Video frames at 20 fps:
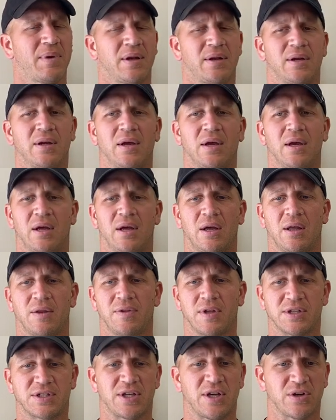And yeah,
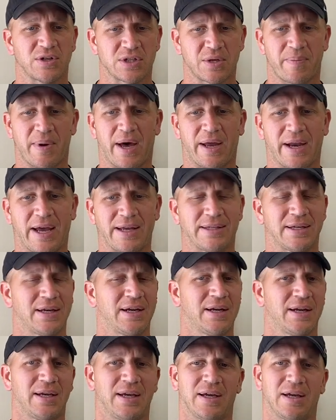this year is about
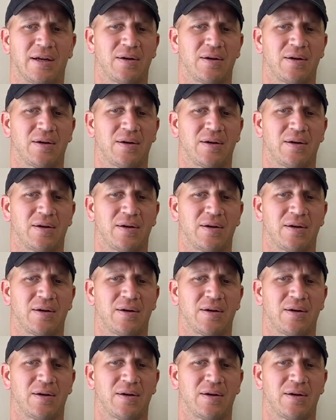identity,